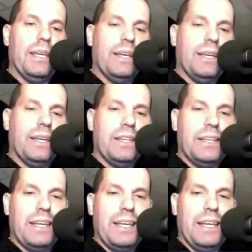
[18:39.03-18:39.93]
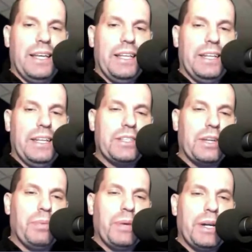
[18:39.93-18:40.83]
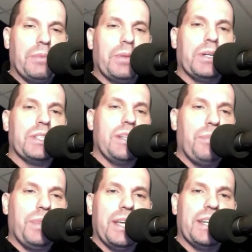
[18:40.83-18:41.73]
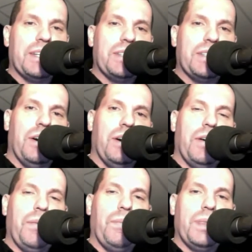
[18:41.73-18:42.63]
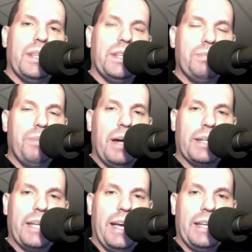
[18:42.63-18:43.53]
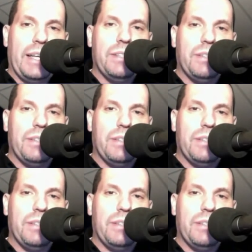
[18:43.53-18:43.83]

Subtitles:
and it's going to be weird because some things, this podcast, the